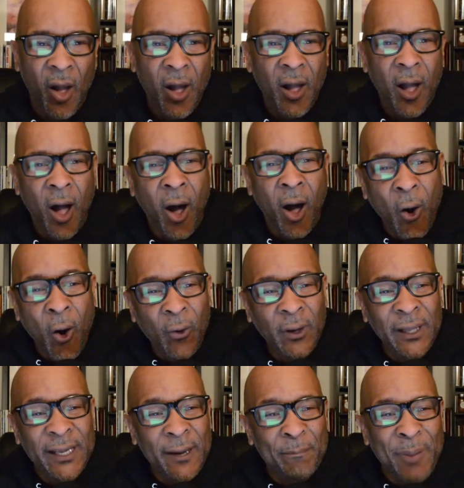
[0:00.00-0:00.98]

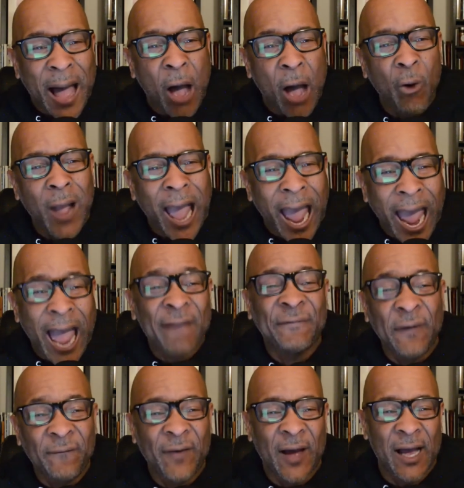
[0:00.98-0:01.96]
Only about half
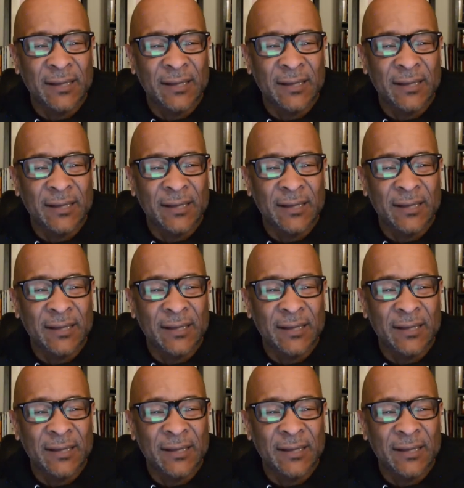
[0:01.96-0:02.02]
of us